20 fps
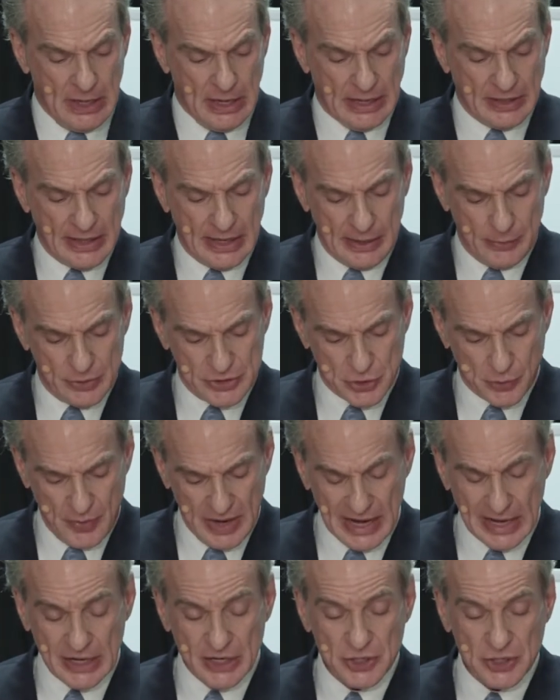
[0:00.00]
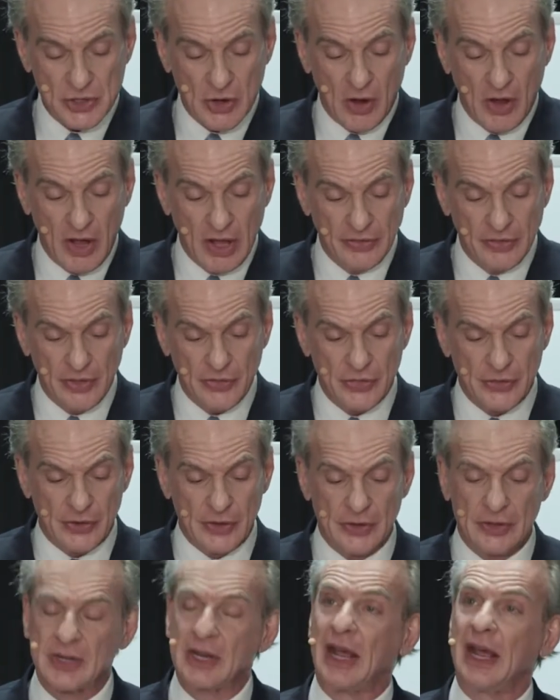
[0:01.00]
and that he was raised on the
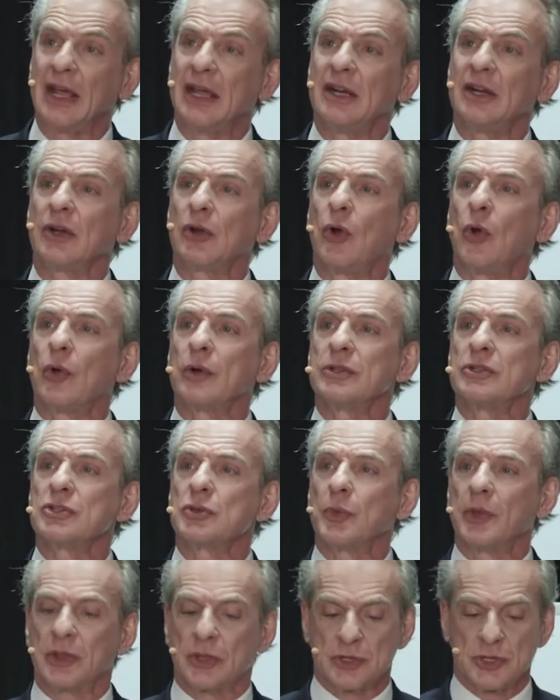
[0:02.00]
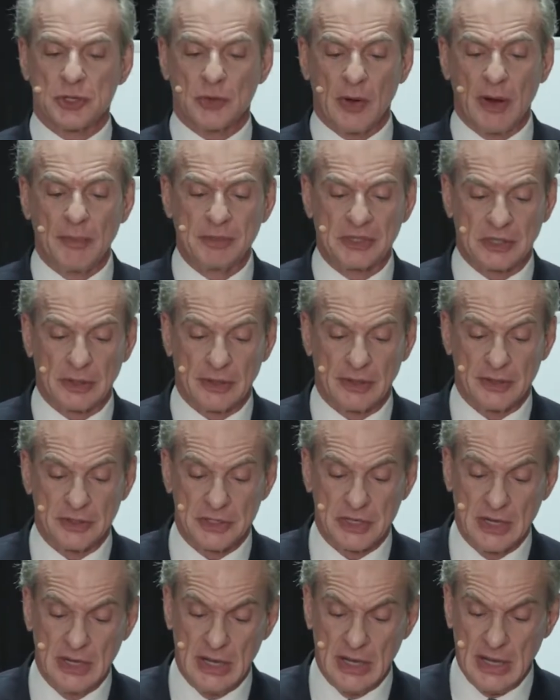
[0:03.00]
third day in accordance with the
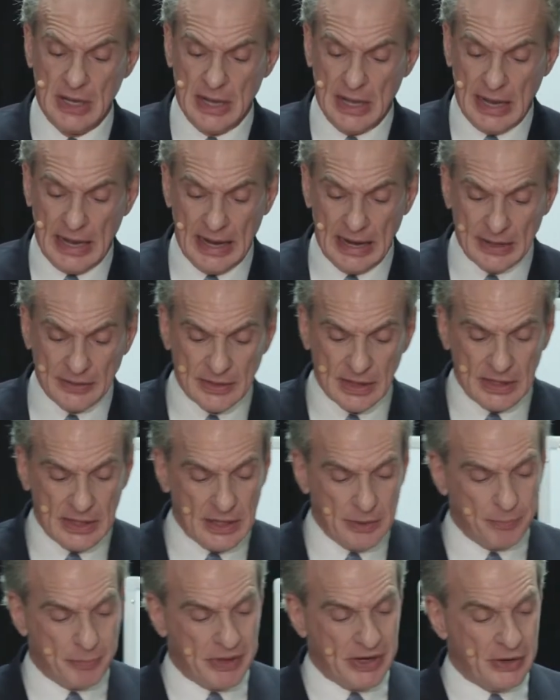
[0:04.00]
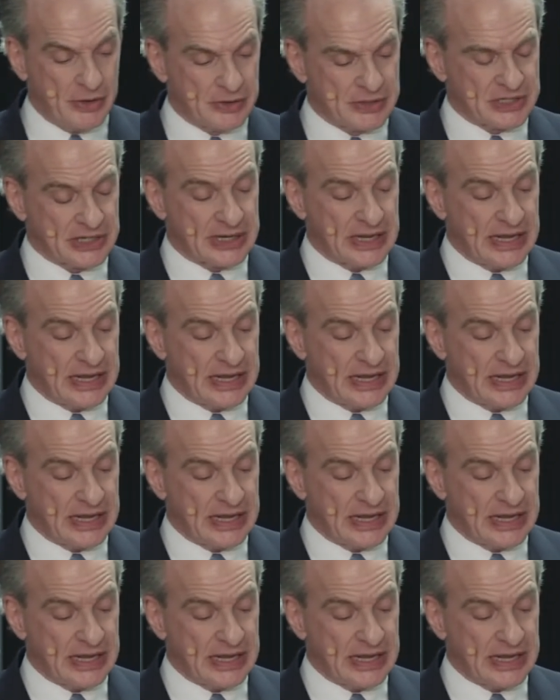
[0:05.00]
Scriptures, and that he appeared to